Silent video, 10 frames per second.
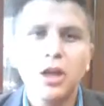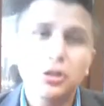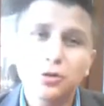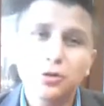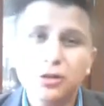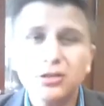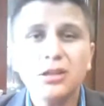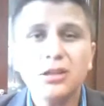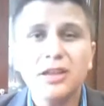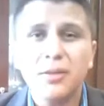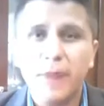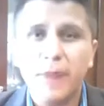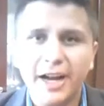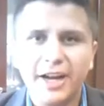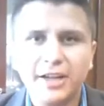To control the
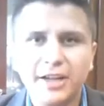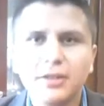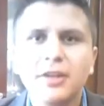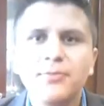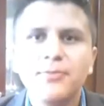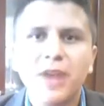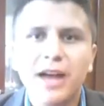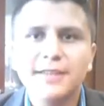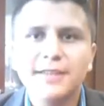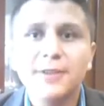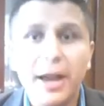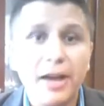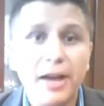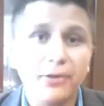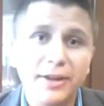packaging, as I
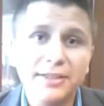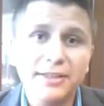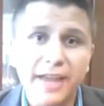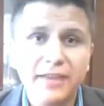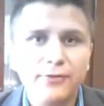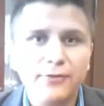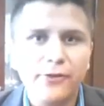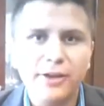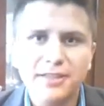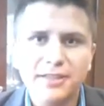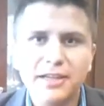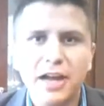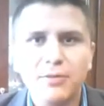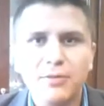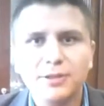already said, firstly
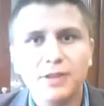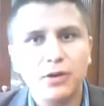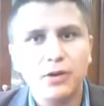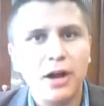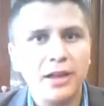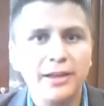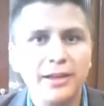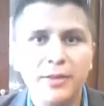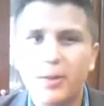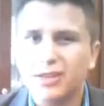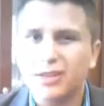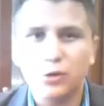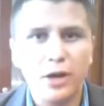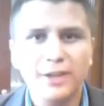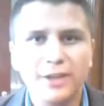I must know all the
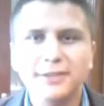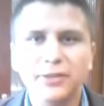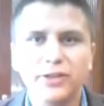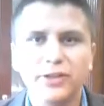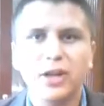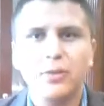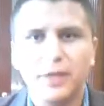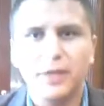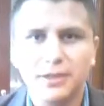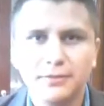particularities of the company.